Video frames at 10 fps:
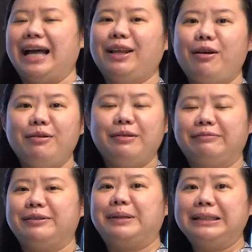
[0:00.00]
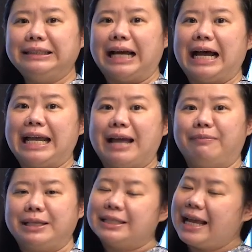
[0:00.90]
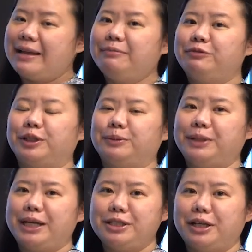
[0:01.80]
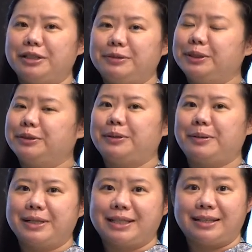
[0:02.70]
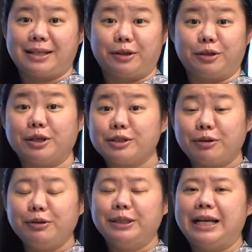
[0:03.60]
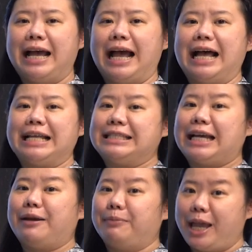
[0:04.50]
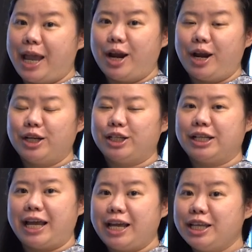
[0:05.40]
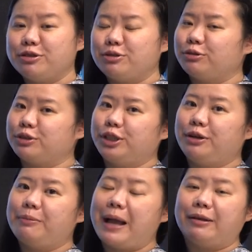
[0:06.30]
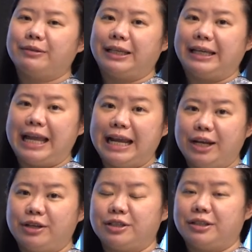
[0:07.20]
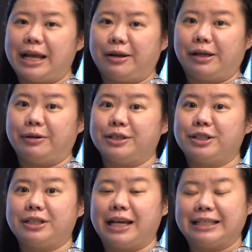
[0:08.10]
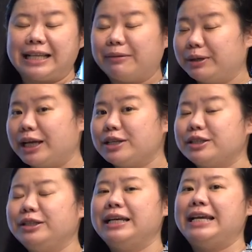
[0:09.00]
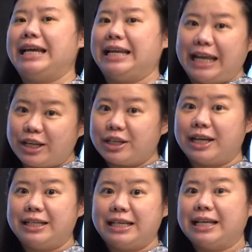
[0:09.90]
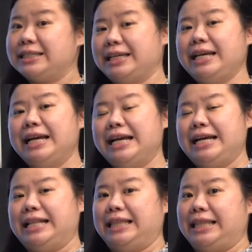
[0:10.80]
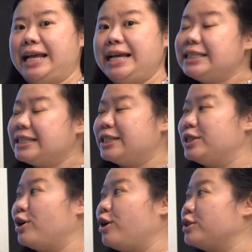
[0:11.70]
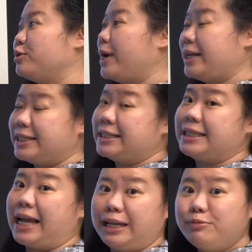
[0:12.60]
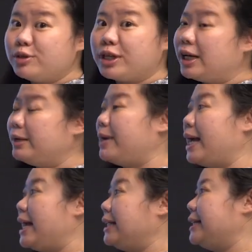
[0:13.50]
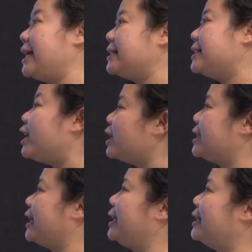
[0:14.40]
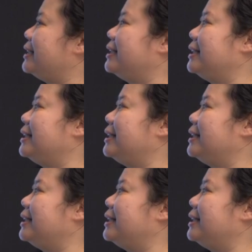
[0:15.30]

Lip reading: Hello everyone, I am Miss Lam from Yancha Hospital Arts and Secondary School, and I'm here today to talk to you about the English language examination in the DSE. Let's not waste any more time and get started.